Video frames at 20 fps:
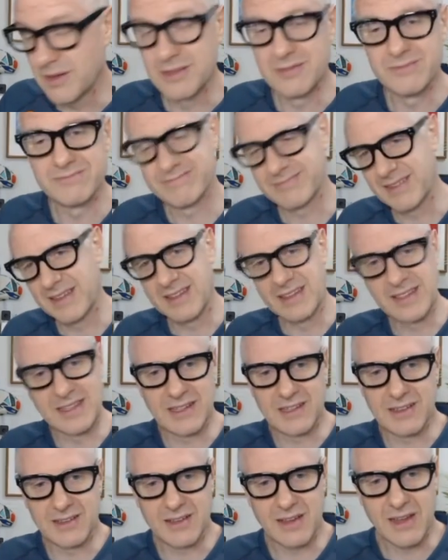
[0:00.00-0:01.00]
Oh,
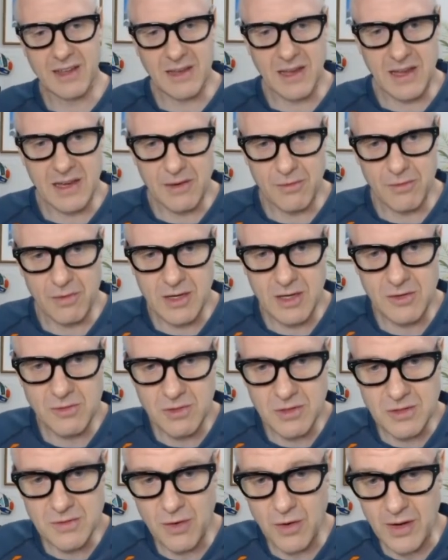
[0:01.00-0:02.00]
indeed. And every
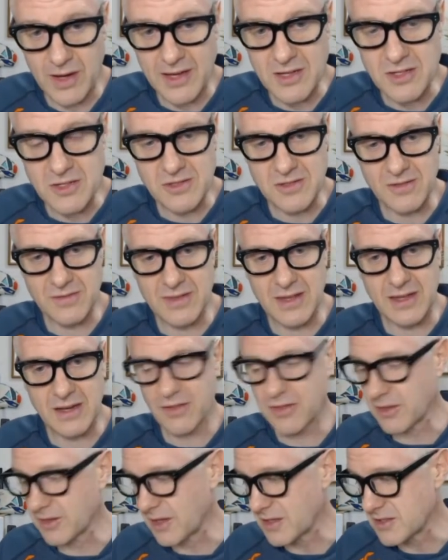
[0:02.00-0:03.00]
country has variations of that.
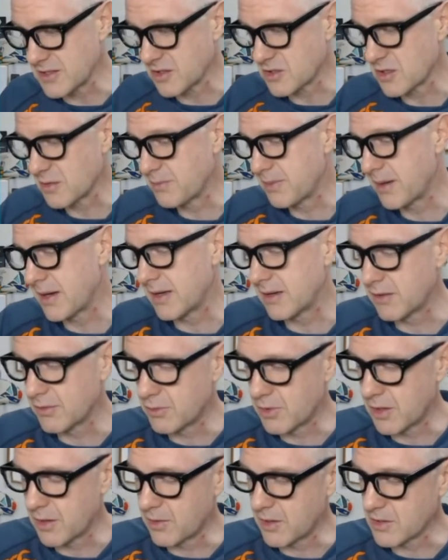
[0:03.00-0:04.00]
I think that's actually part
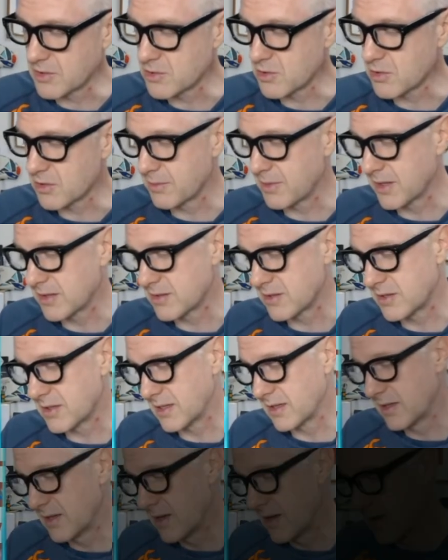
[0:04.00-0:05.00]
of what I want to talk about
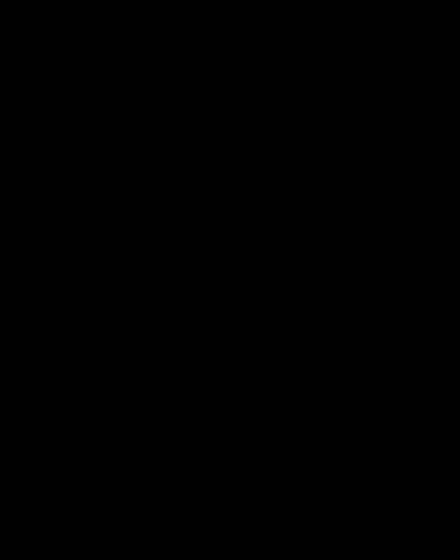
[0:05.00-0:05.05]
tonight.